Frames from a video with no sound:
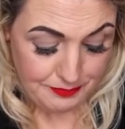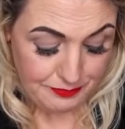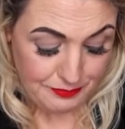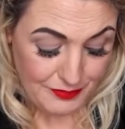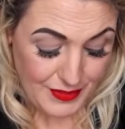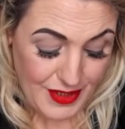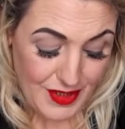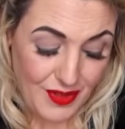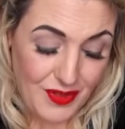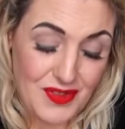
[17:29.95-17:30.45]

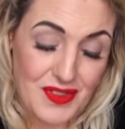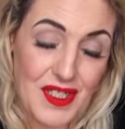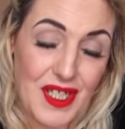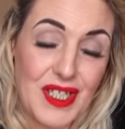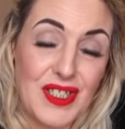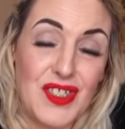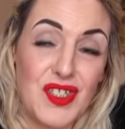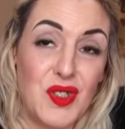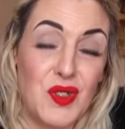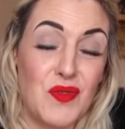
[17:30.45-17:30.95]
Because
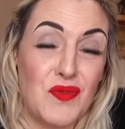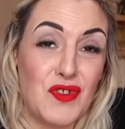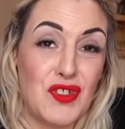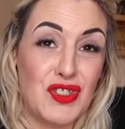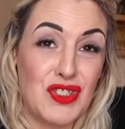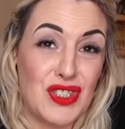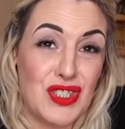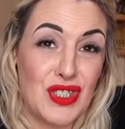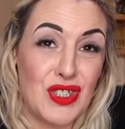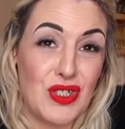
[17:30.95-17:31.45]
like the
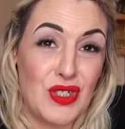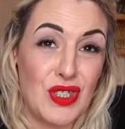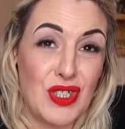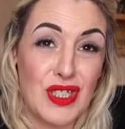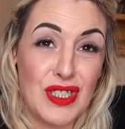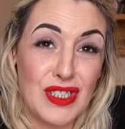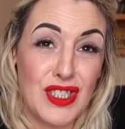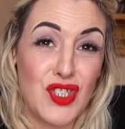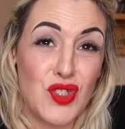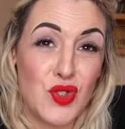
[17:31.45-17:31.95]
universe, or
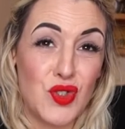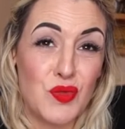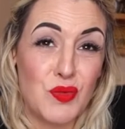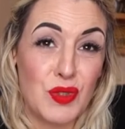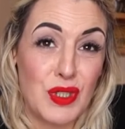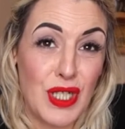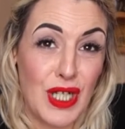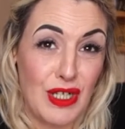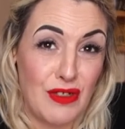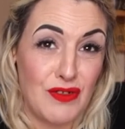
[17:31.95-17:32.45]
like the
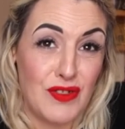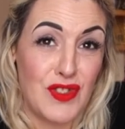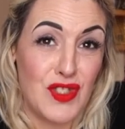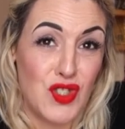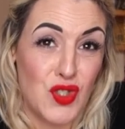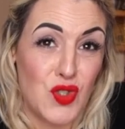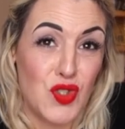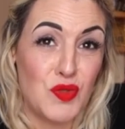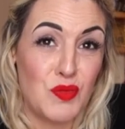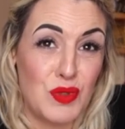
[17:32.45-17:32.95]
Judgment card, or the
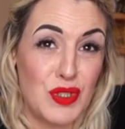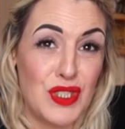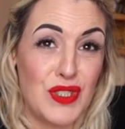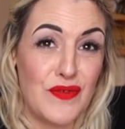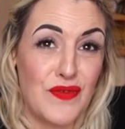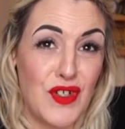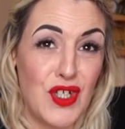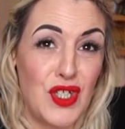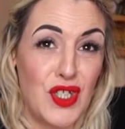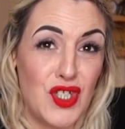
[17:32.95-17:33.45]
judgment, the
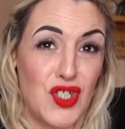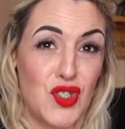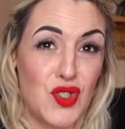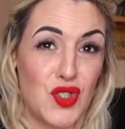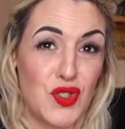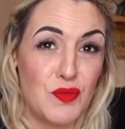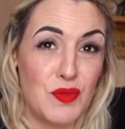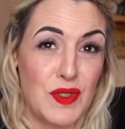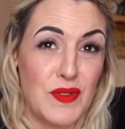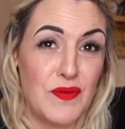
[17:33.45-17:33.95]
final
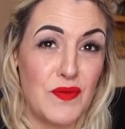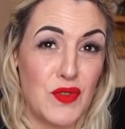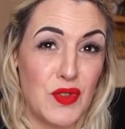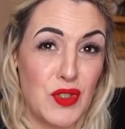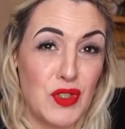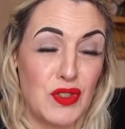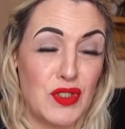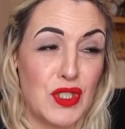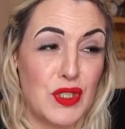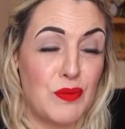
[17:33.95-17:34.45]
judgment of
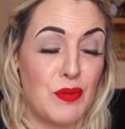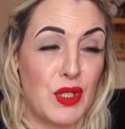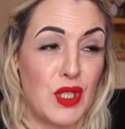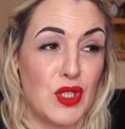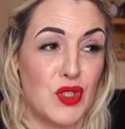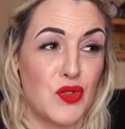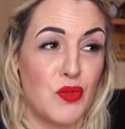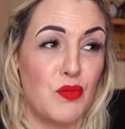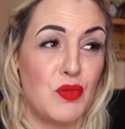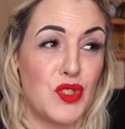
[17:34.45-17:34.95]
verdict,
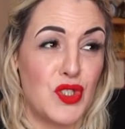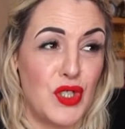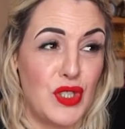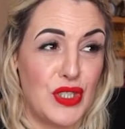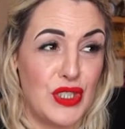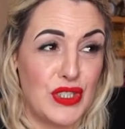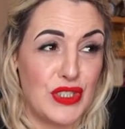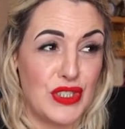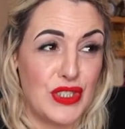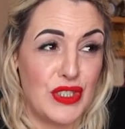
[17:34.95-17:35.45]
because someone's not
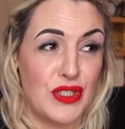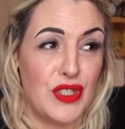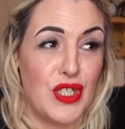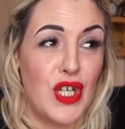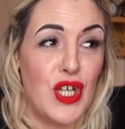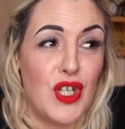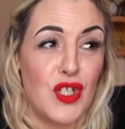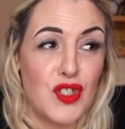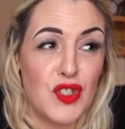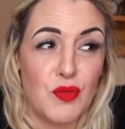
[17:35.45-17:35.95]
listening,
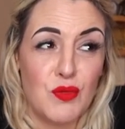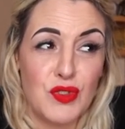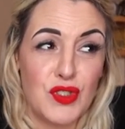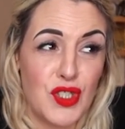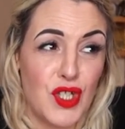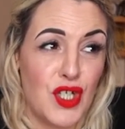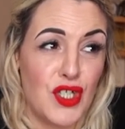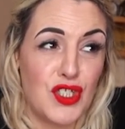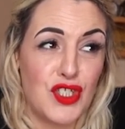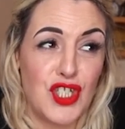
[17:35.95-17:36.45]
someone's
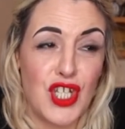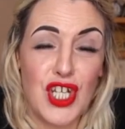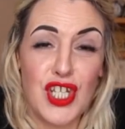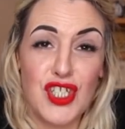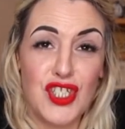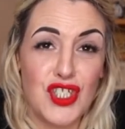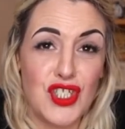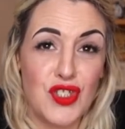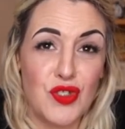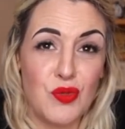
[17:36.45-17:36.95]
not
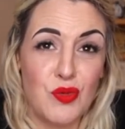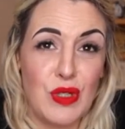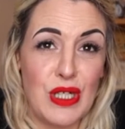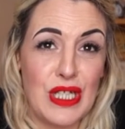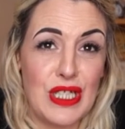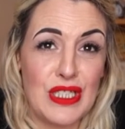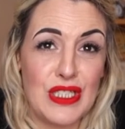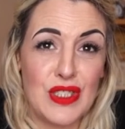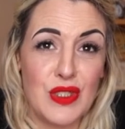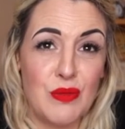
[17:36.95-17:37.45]
changing their
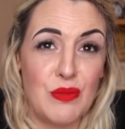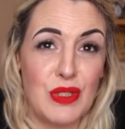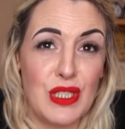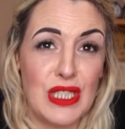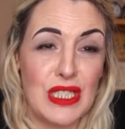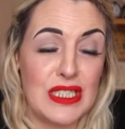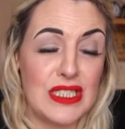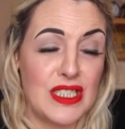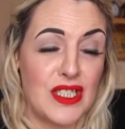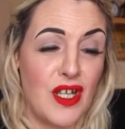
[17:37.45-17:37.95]
ways, someone
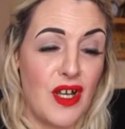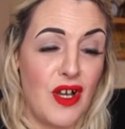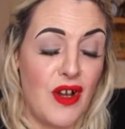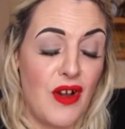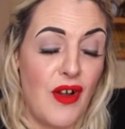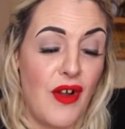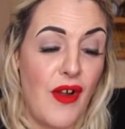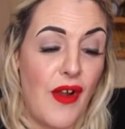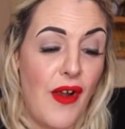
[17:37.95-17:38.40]
is not